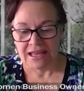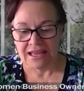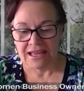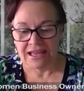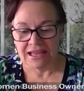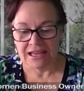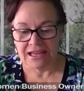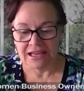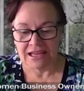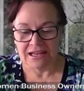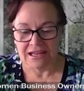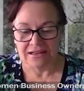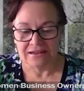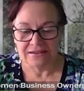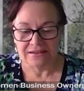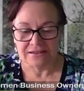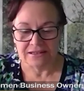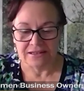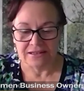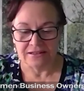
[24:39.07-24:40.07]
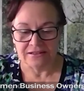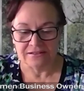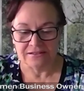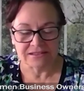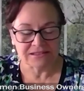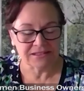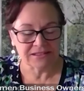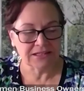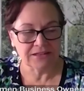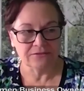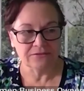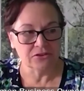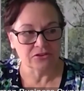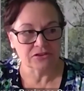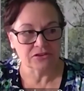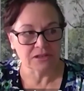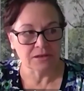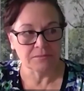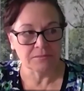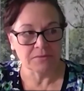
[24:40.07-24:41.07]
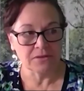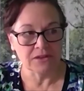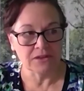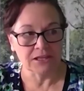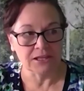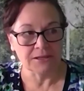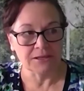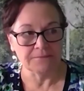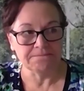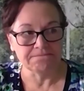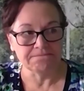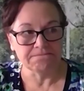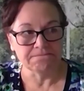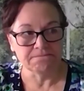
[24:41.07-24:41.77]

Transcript: And uh, just to give you some of the